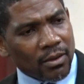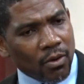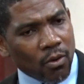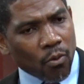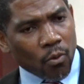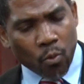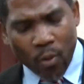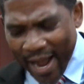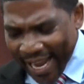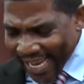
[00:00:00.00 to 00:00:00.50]

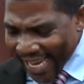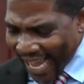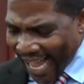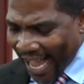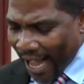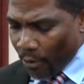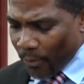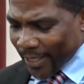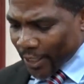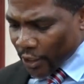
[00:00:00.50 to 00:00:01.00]
Why
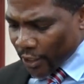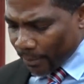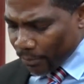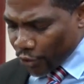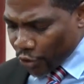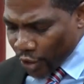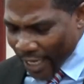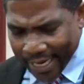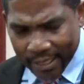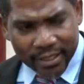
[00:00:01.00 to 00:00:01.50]
are we
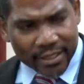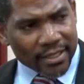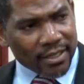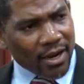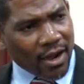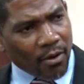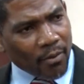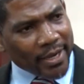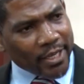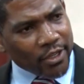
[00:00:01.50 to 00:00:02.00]
subjecting
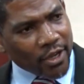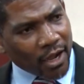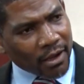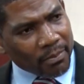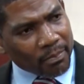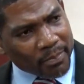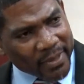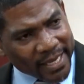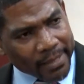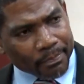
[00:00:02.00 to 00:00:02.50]
our
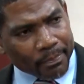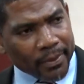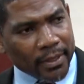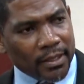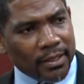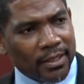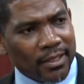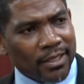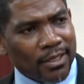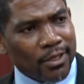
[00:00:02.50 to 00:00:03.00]
young
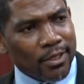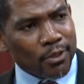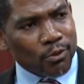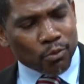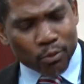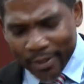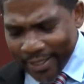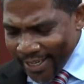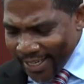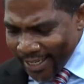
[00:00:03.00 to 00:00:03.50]
people
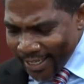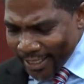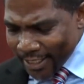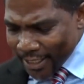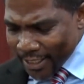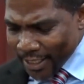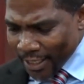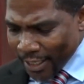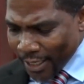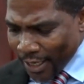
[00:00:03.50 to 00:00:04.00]
to
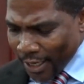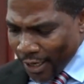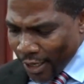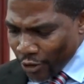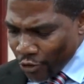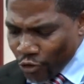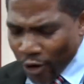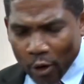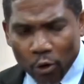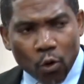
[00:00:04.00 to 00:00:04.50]
these
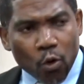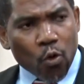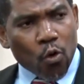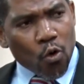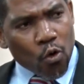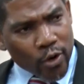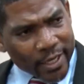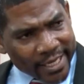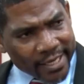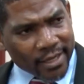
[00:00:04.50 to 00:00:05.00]

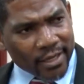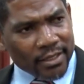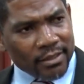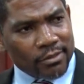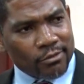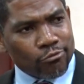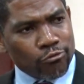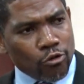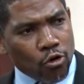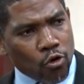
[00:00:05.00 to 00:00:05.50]

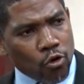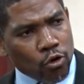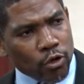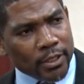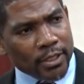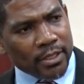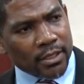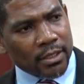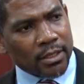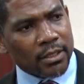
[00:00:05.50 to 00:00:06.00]
draconian
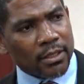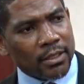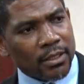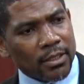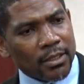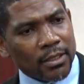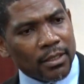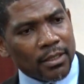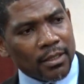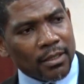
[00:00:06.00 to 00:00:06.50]
rules
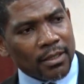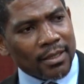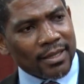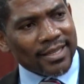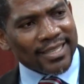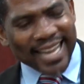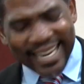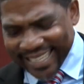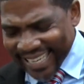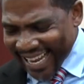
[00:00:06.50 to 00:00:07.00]

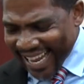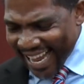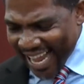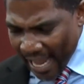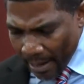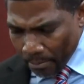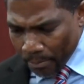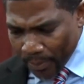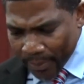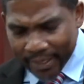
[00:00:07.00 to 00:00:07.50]
that
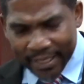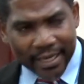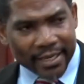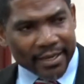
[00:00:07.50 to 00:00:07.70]
hamper their